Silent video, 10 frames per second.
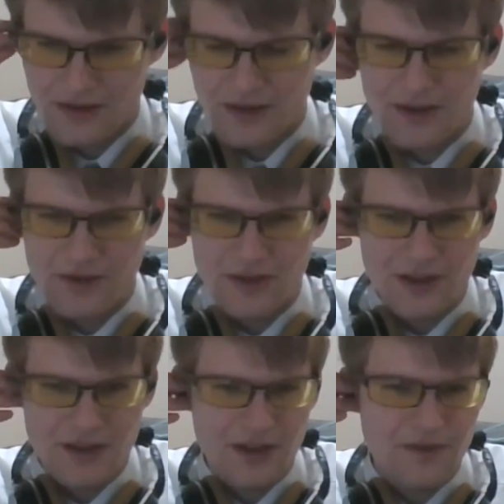Yes, I
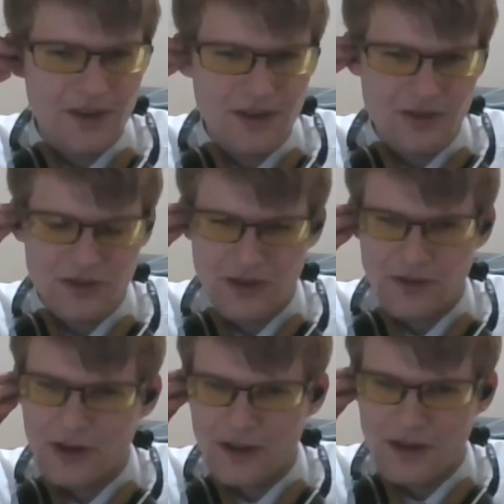think definitely just
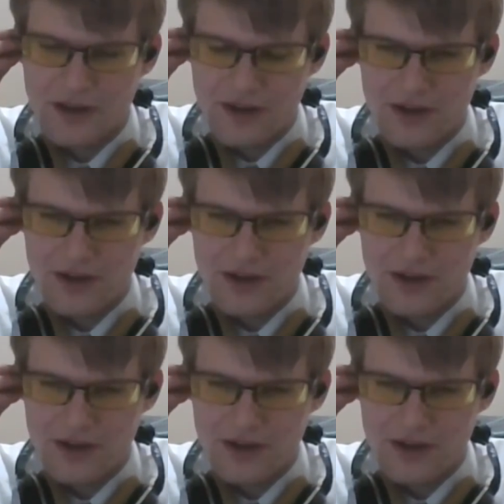going.